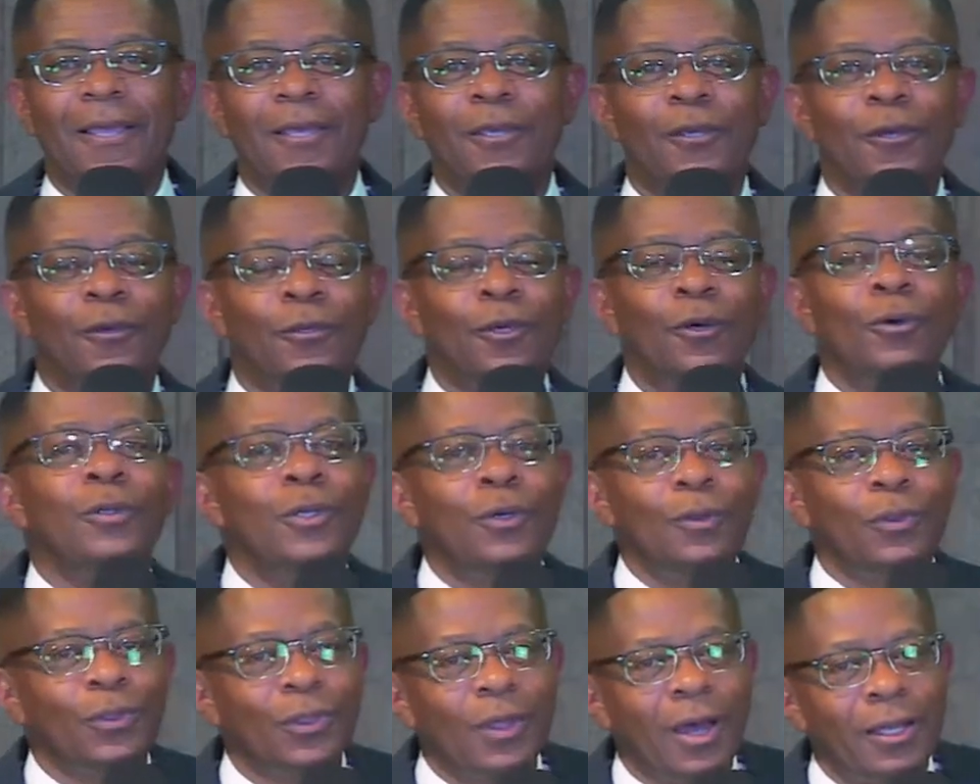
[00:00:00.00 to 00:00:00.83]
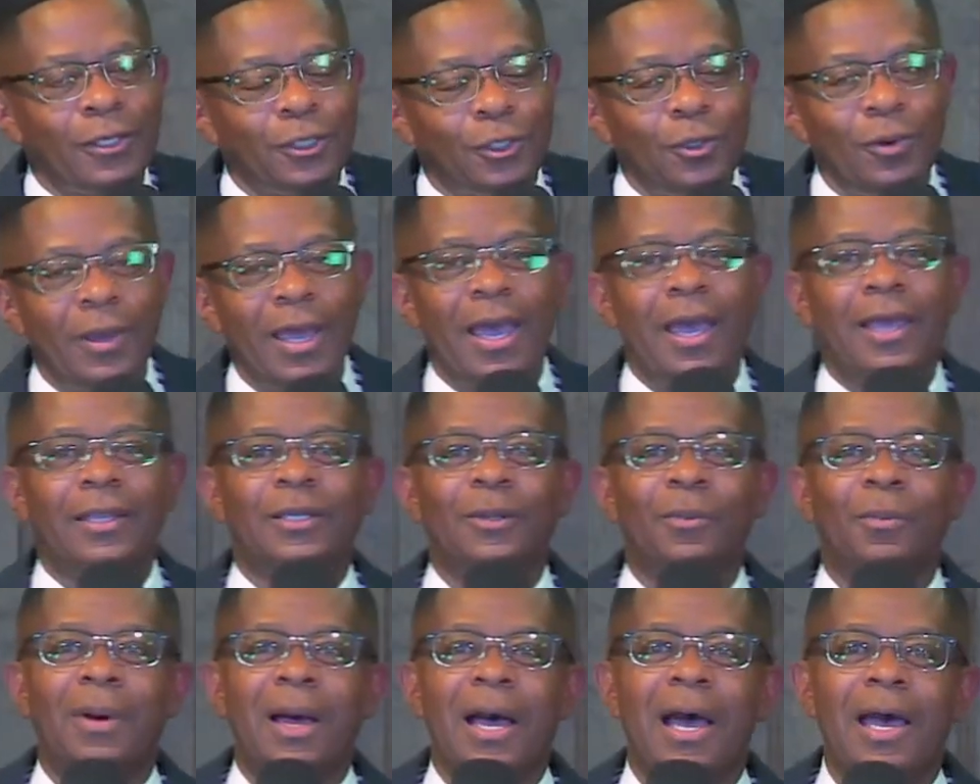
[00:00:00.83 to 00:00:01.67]
you you thought you had to
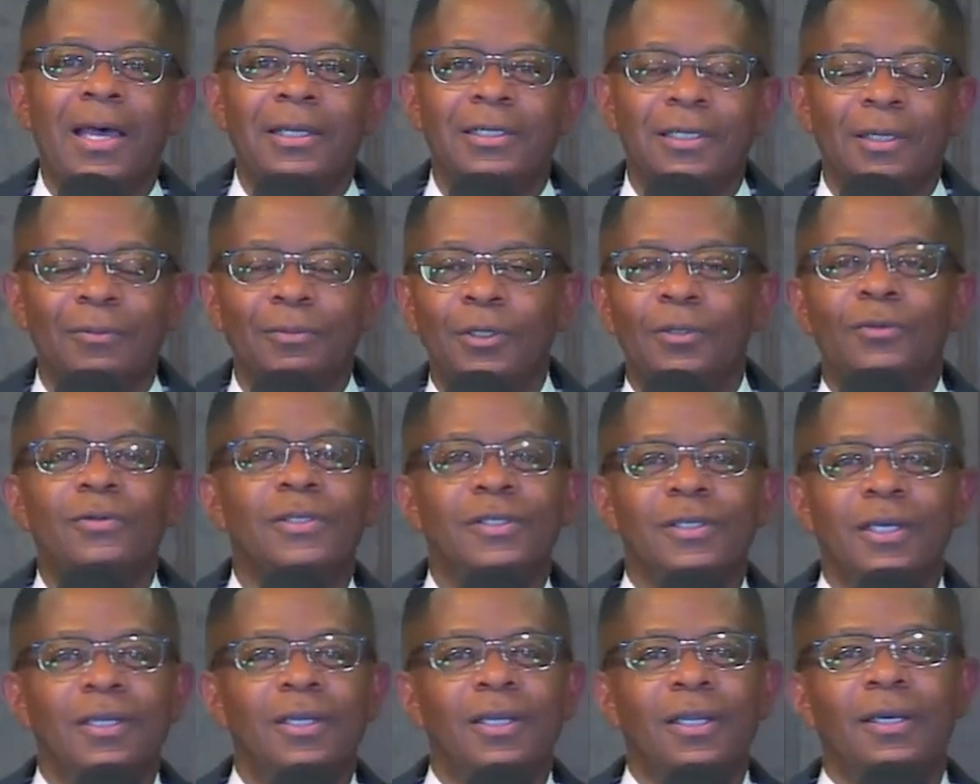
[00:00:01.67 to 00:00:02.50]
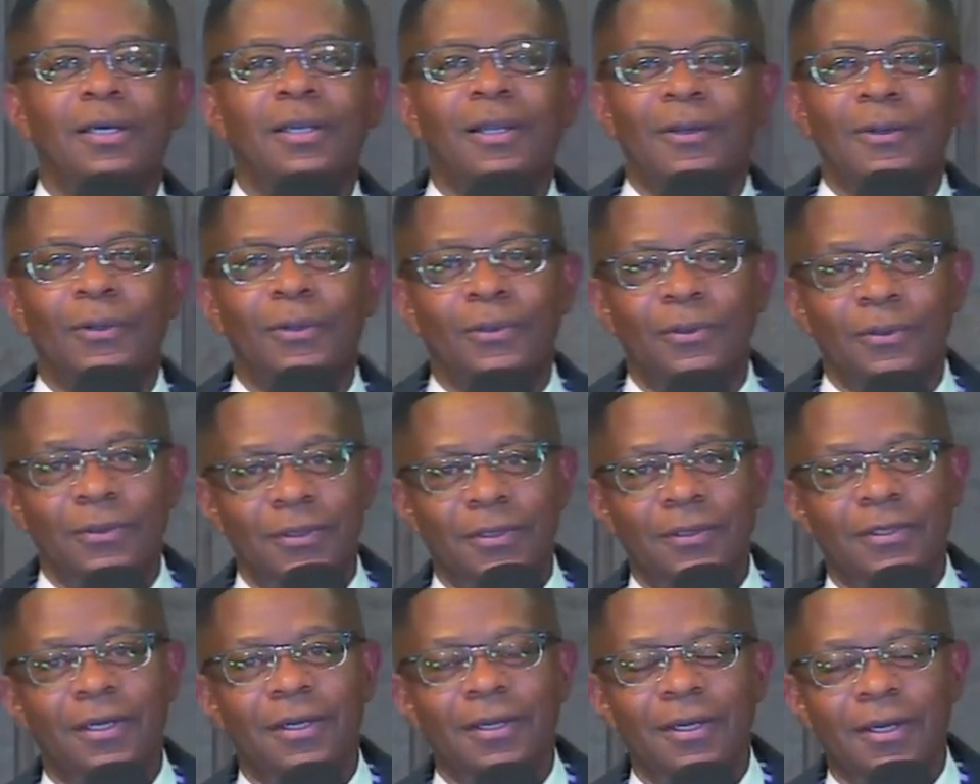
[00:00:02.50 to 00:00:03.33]
buy some new Sunday
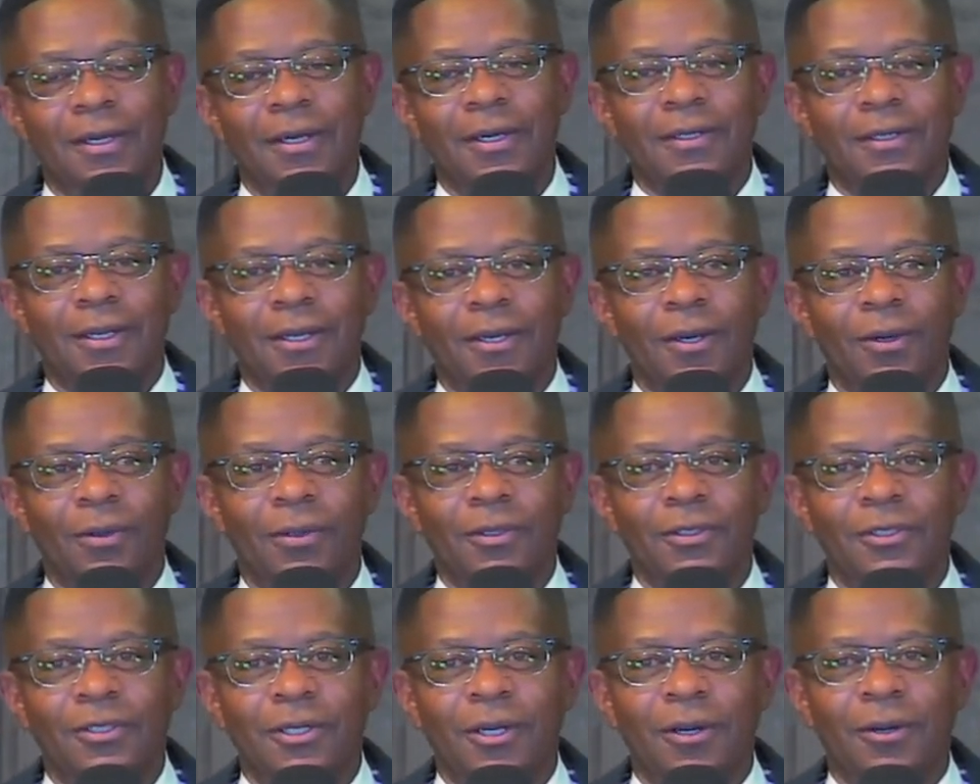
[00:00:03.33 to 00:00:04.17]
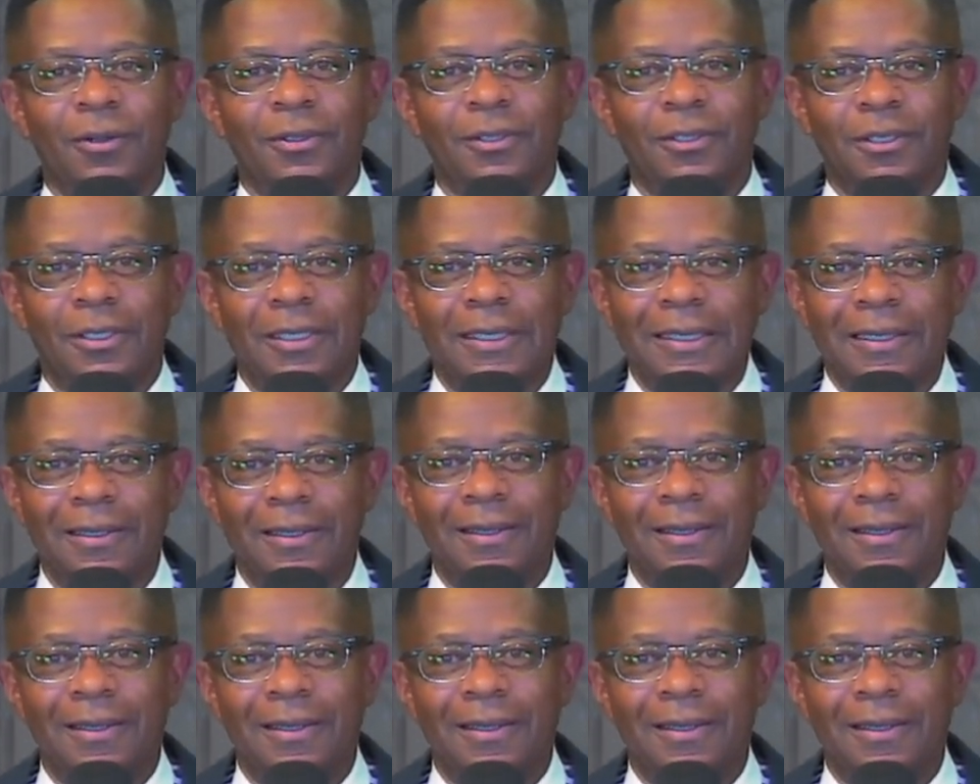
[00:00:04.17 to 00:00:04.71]
clothes to go to church.